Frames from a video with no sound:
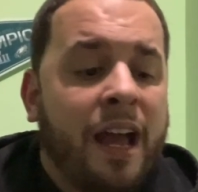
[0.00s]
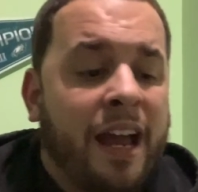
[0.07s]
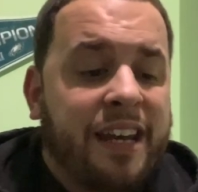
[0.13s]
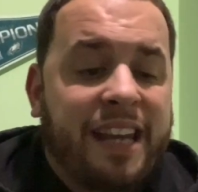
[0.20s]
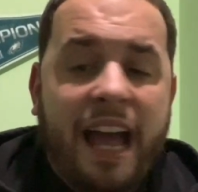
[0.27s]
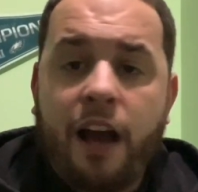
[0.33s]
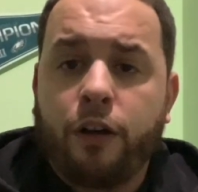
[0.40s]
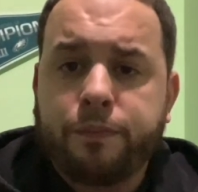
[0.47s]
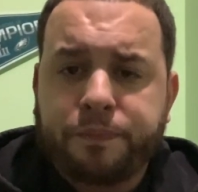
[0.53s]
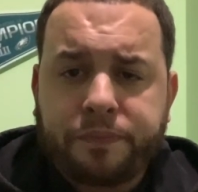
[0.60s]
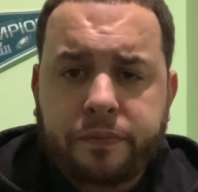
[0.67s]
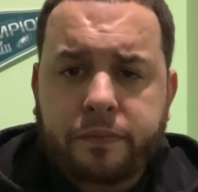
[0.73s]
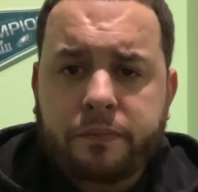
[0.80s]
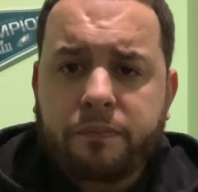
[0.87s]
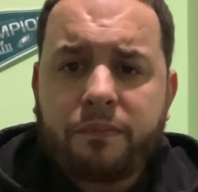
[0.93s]
Now,
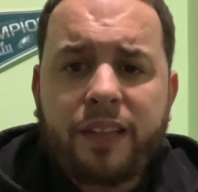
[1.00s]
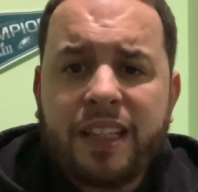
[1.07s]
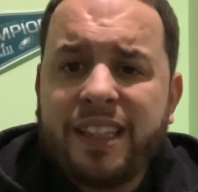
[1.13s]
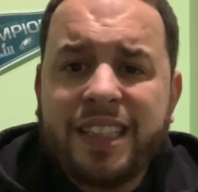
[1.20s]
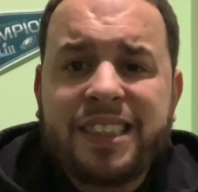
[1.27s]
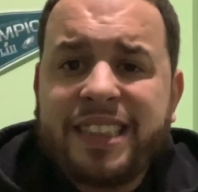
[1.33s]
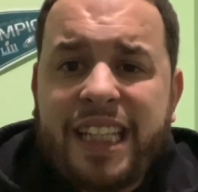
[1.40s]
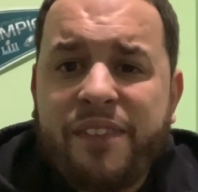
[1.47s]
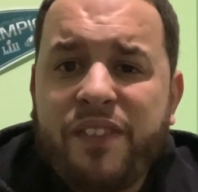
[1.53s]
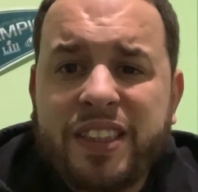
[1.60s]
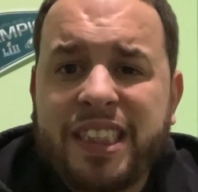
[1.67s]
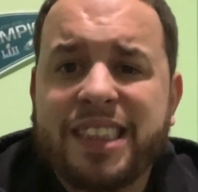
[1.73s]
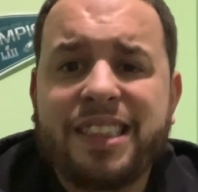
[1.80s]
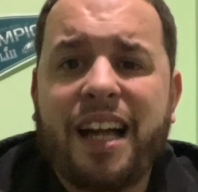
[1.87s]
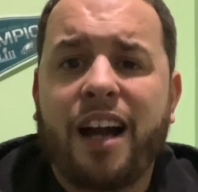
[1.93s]
this defense
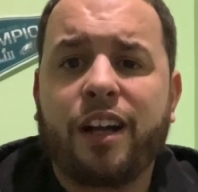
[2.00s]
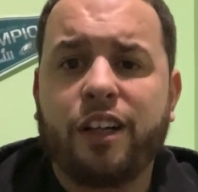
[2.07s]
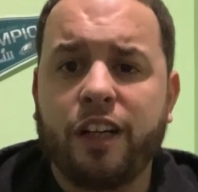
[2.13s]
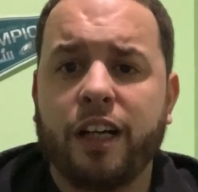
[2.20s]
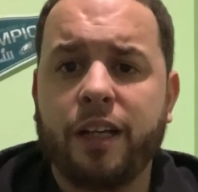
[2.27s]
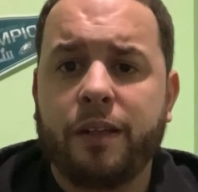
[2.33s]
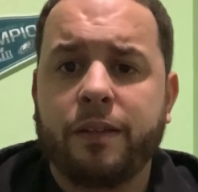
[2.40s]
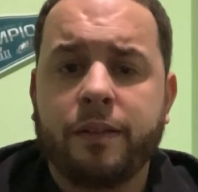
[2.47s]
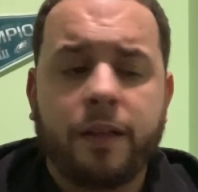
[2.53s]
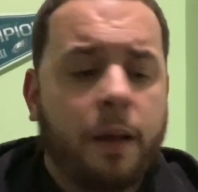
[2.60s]
is not good,